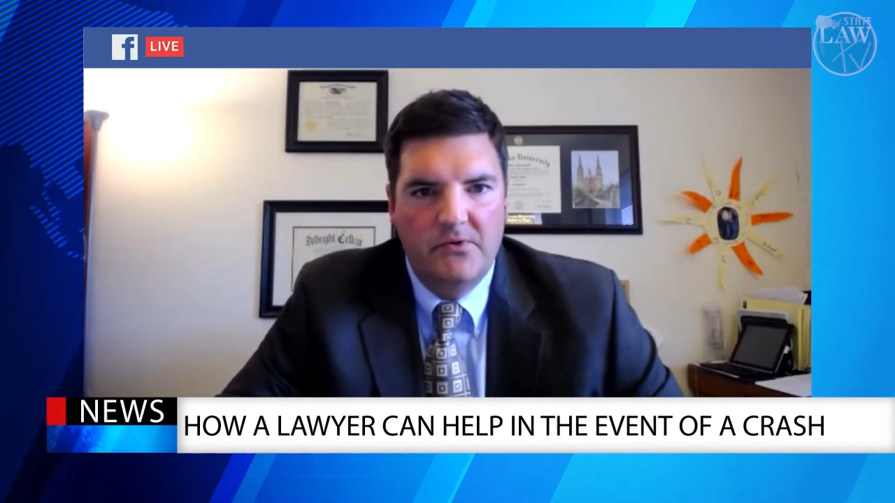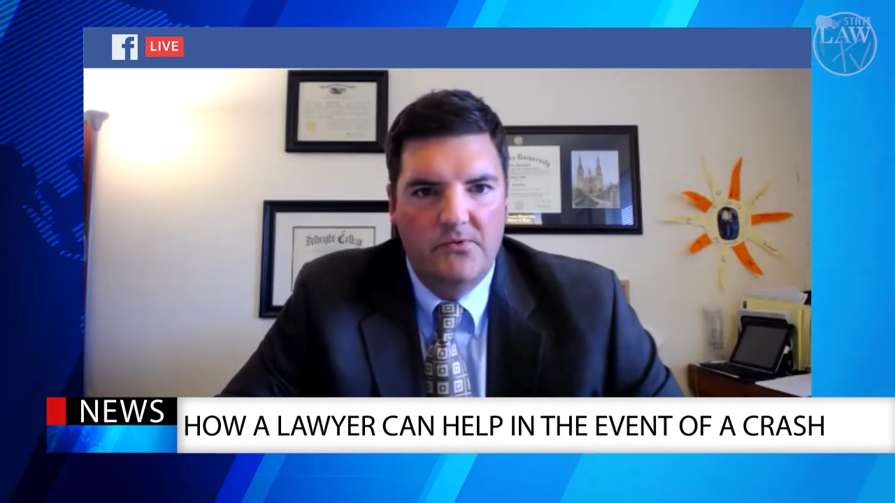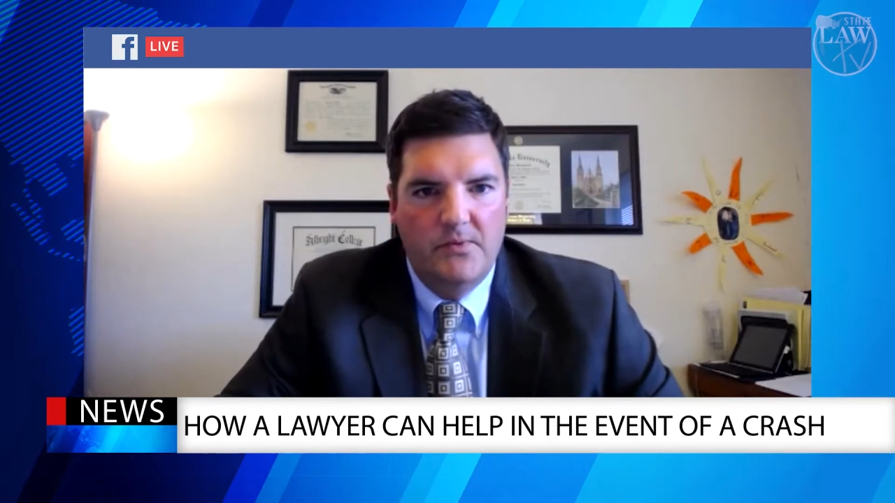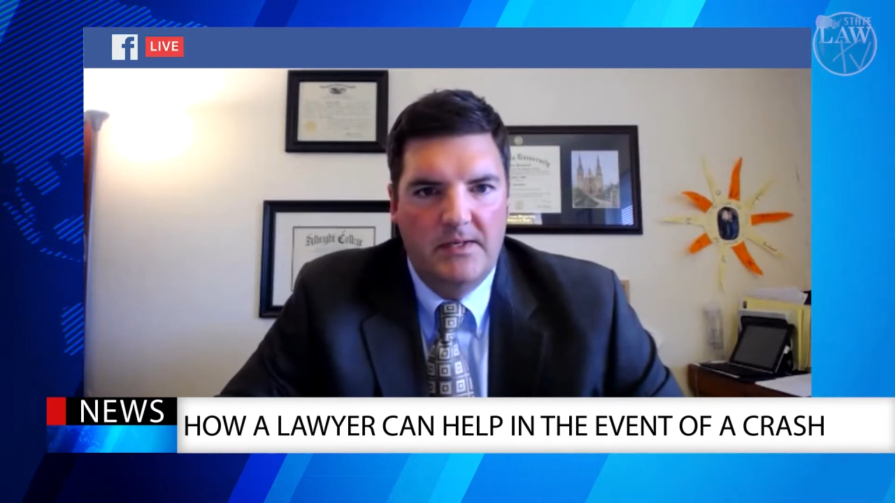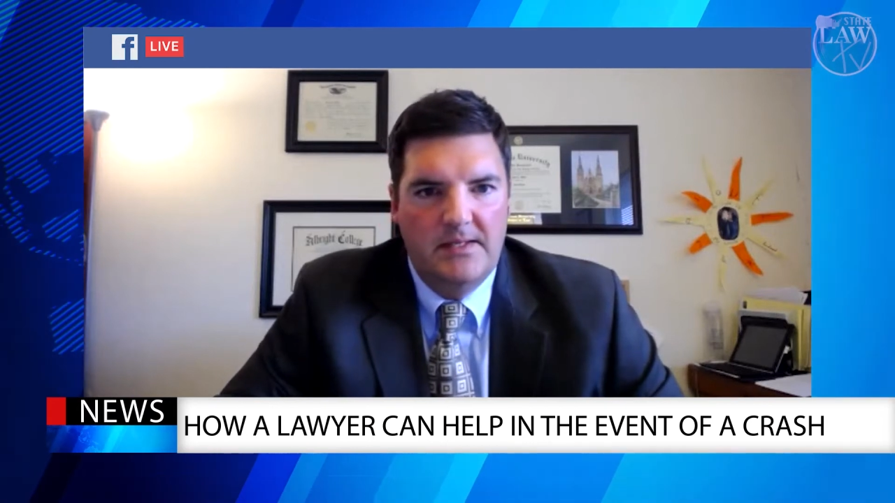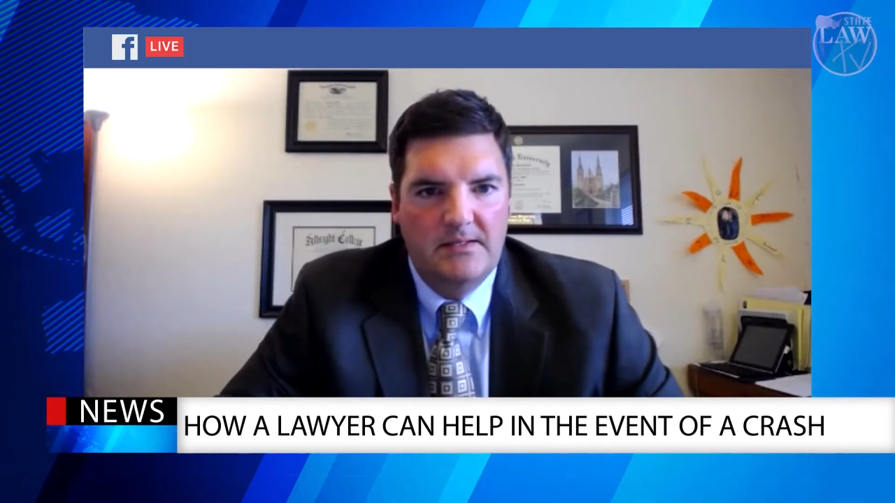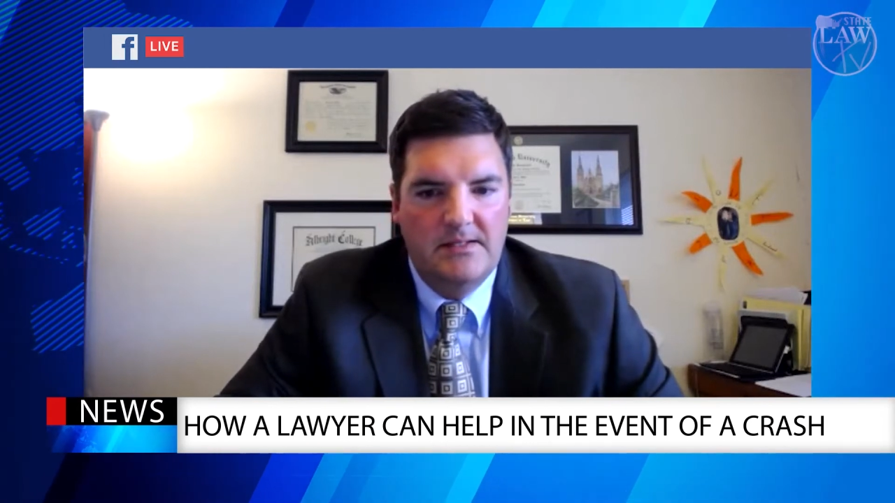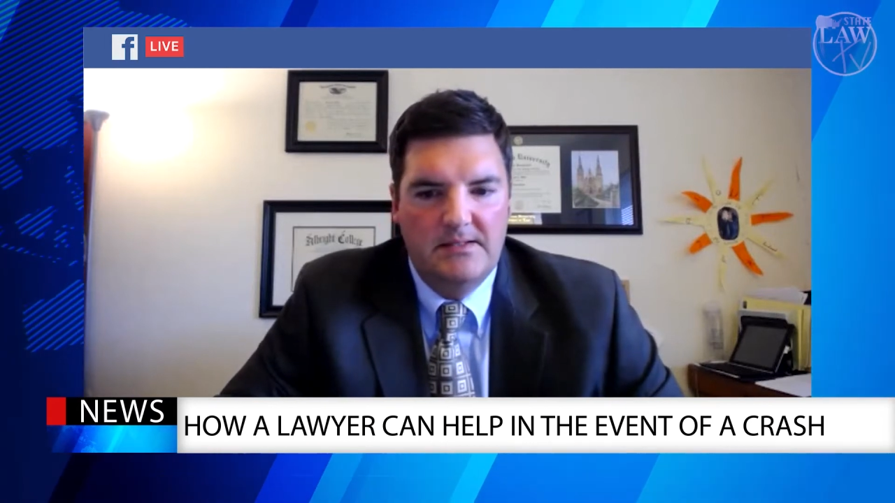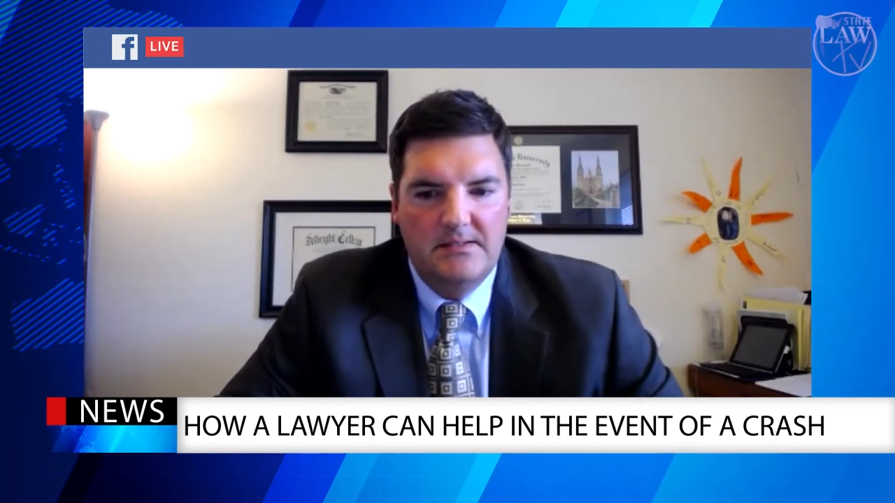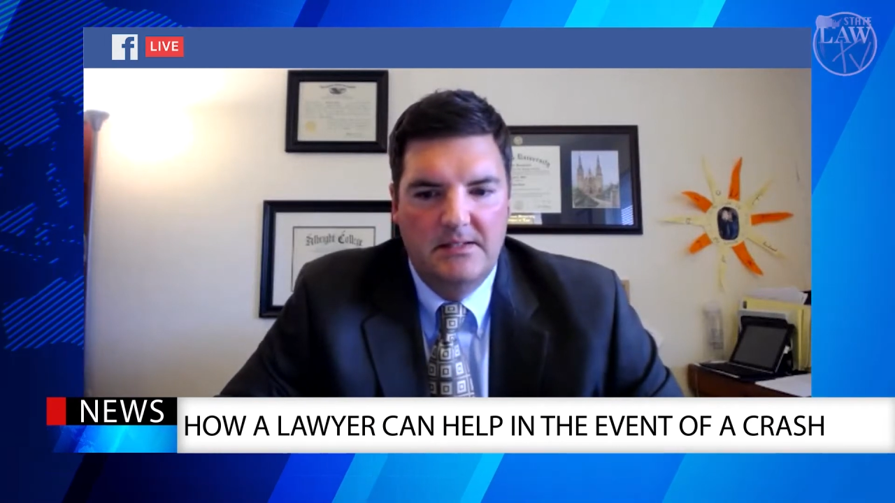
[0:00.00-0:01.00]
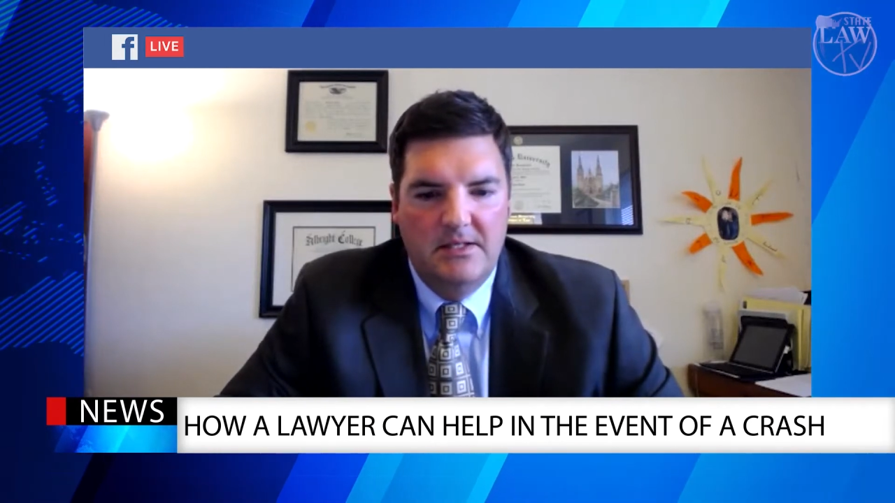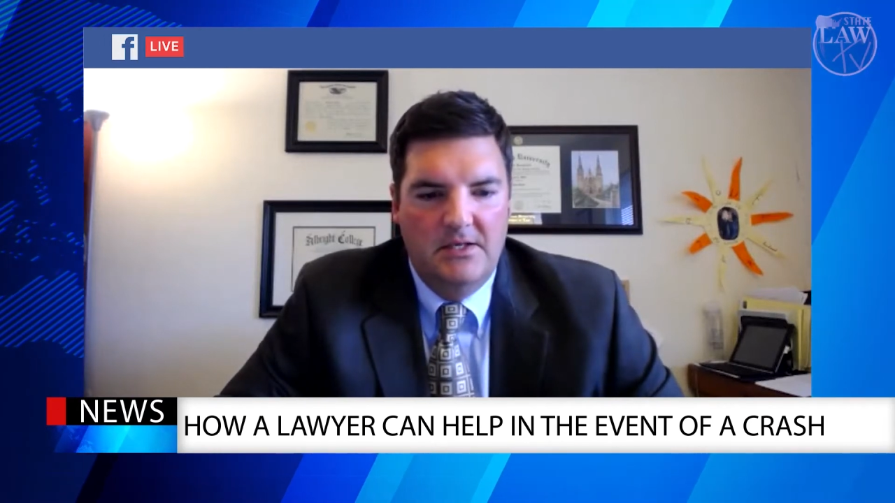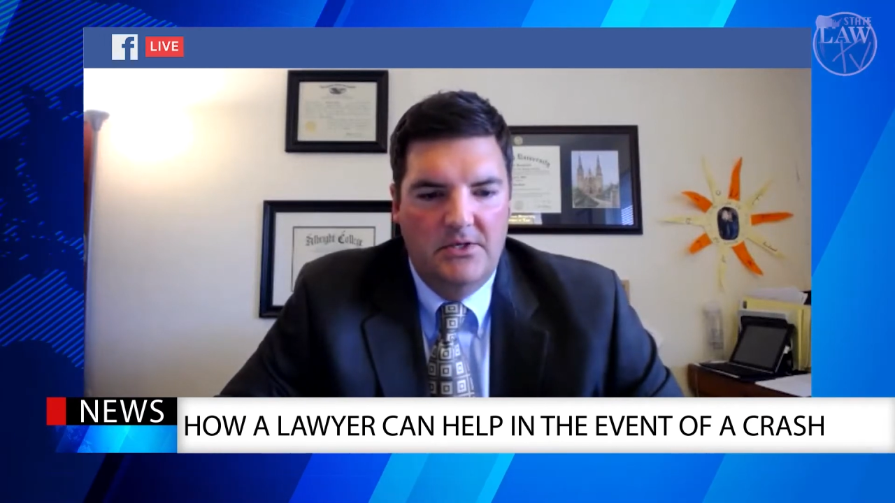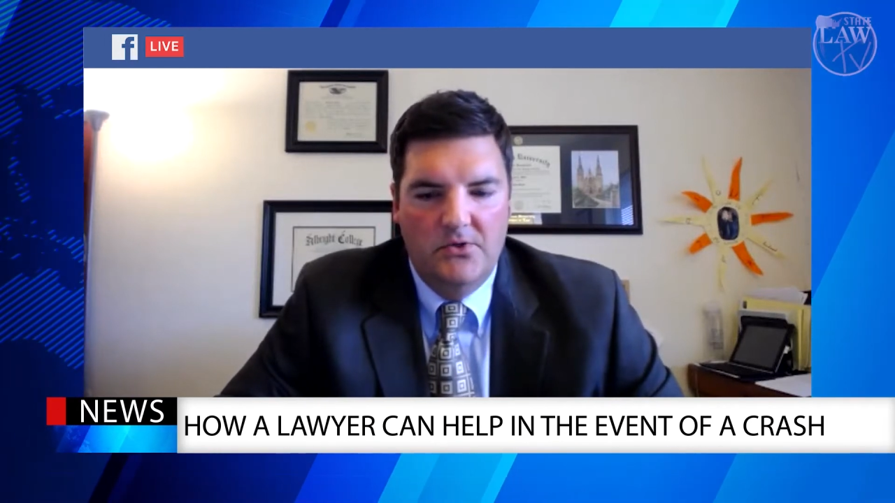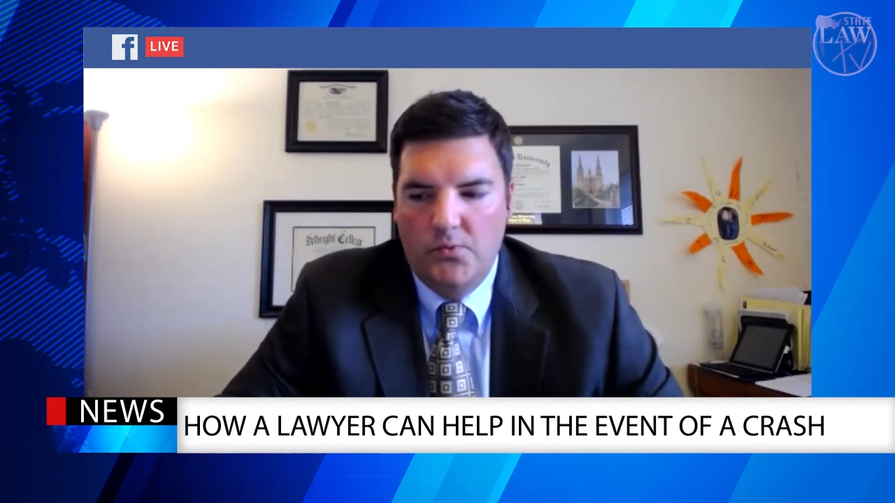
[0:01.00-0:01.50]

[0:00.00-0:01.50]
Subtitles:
roadway that you know,